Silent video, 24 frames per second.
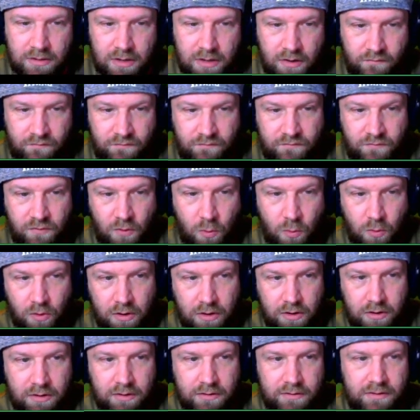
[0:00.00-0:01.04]
of
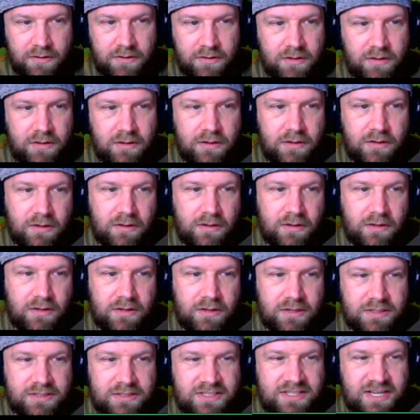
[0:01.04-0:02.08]
four.
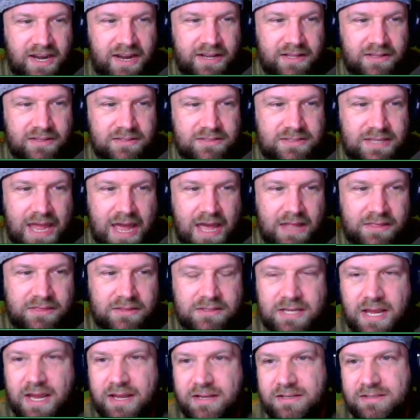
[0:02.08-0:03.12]
Packer. Titans at the
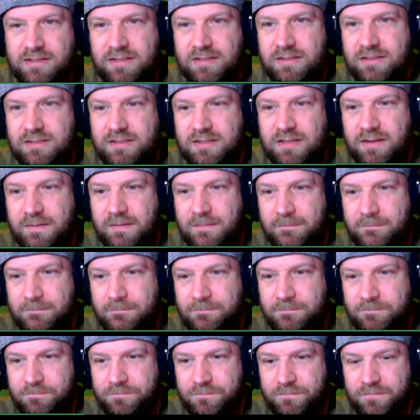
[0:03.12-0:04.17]
Texans.
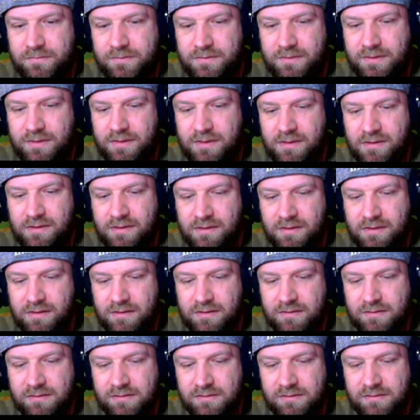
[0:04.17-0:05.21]
Okay, say so Titans.
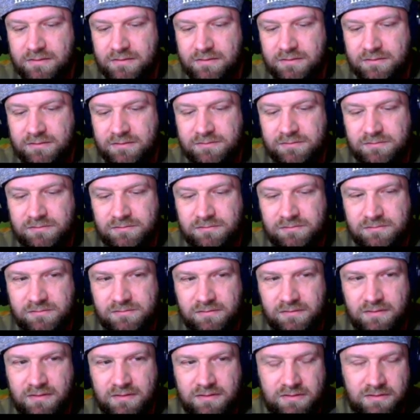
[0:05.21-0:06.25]
Hold
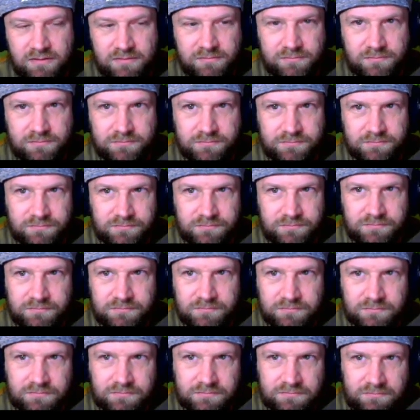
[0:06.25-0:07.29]
on. I'm looking at an
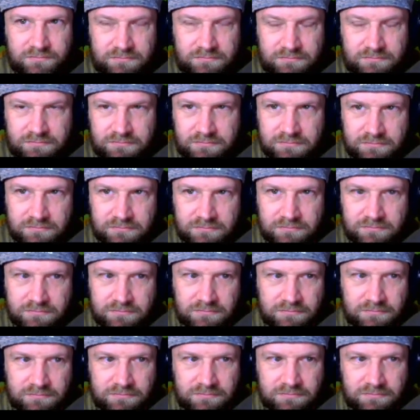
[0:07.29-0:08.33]
ESPN list
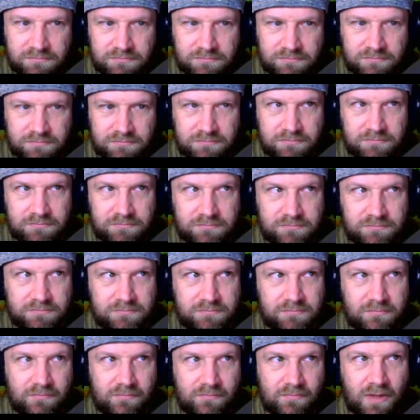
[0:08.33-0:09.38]
here. So you say
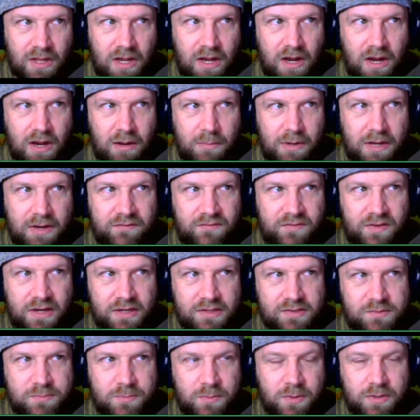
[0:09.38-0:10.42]
Titans uh, and
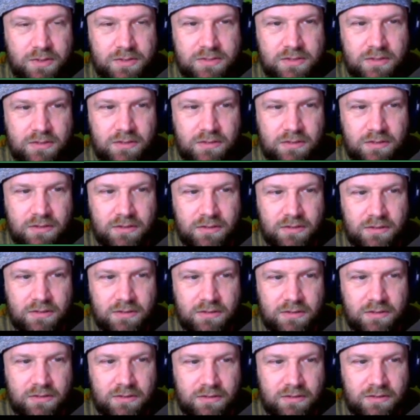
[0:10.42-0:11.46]
Texans.
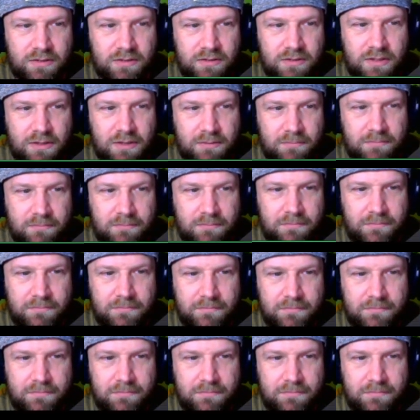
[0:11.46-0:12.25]
Oh. Yep.